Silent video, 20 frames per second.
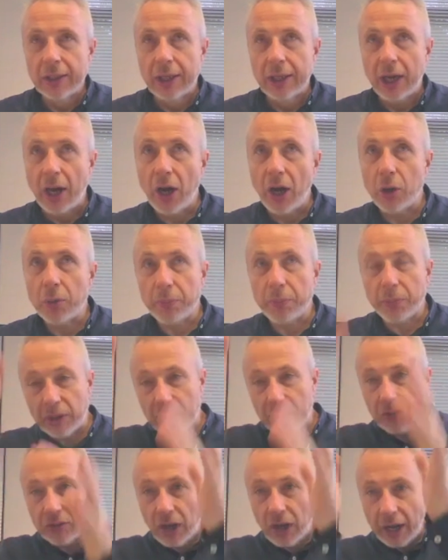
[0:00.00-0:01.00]
hope
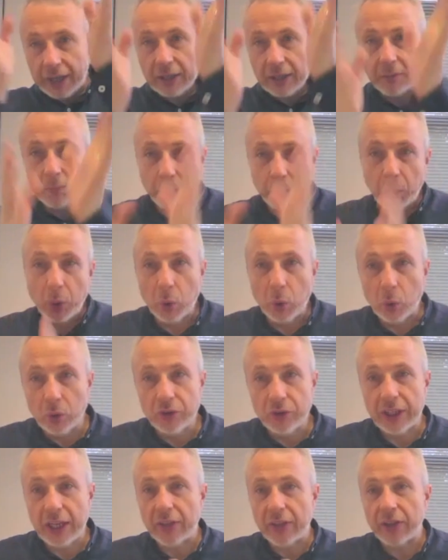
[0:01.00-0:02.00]
that I can pull
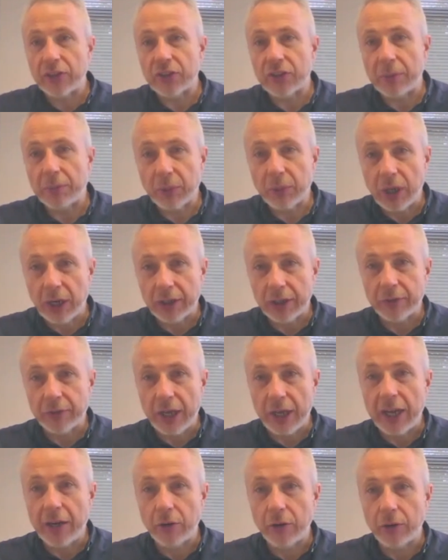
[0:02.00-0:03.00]
together some kind of
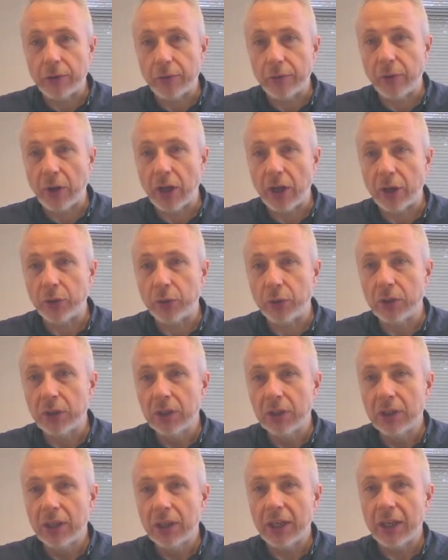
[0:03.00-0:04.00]
coherent flow
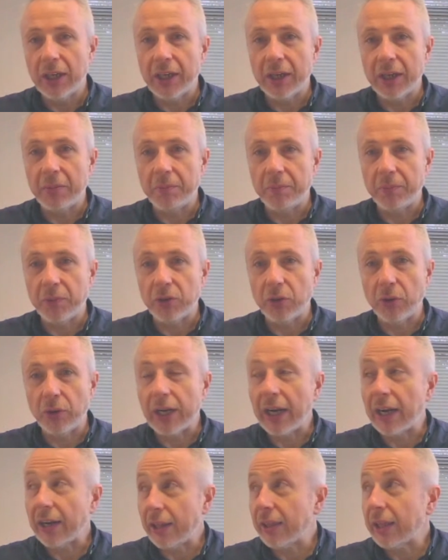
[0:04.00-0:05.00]
through it.
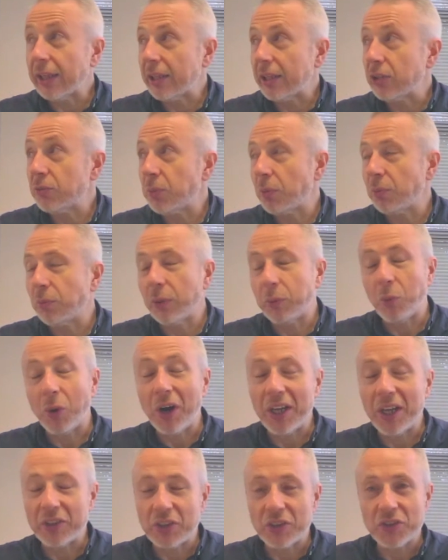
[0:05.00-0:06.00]
And I think that's probably
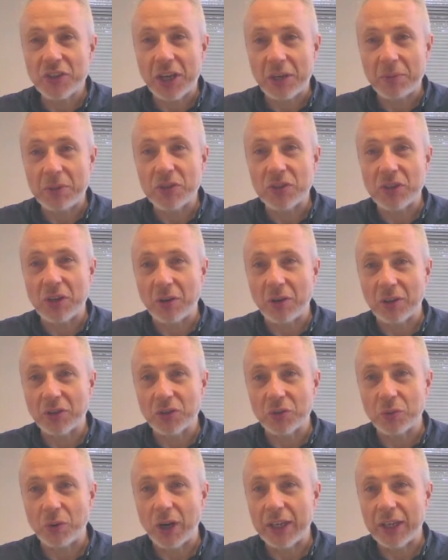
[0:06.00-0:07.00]
why it does take me so long
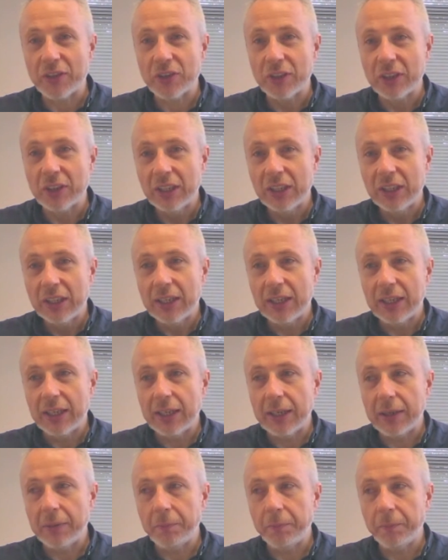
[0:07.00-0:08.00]
to write.
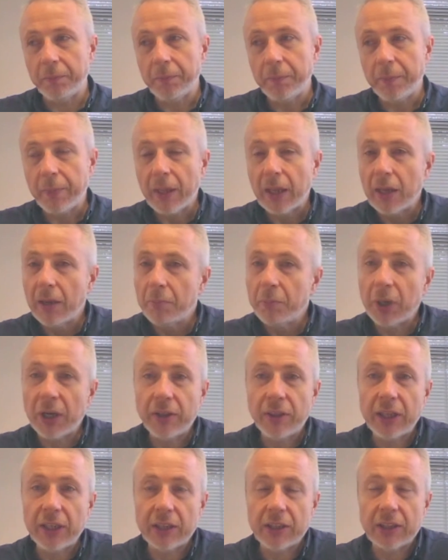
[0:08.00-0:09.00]
But I
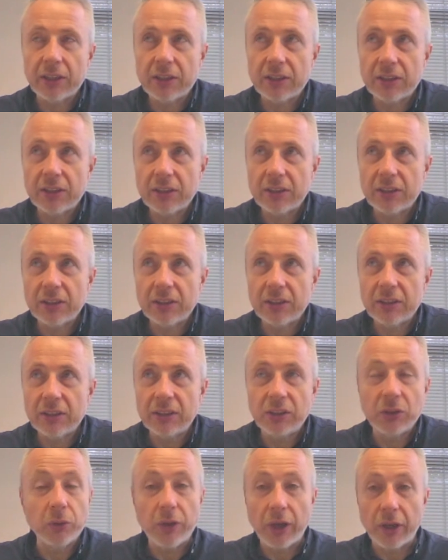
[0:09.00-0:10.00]
think
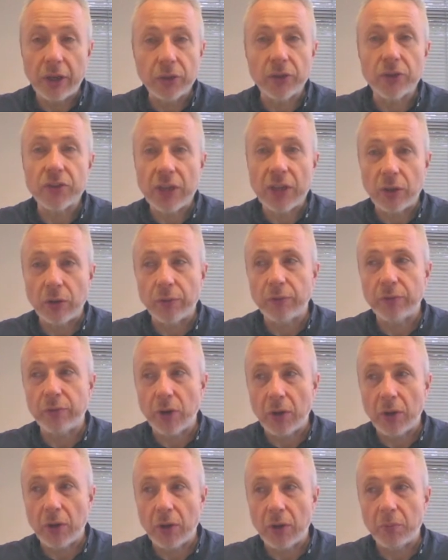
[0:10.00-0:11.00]
you'll know yourself
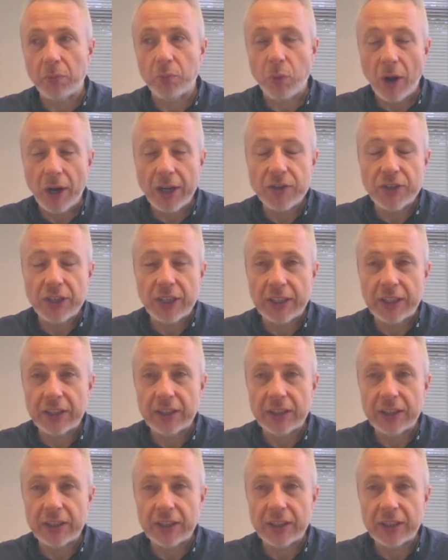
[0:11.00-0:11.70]
from writing,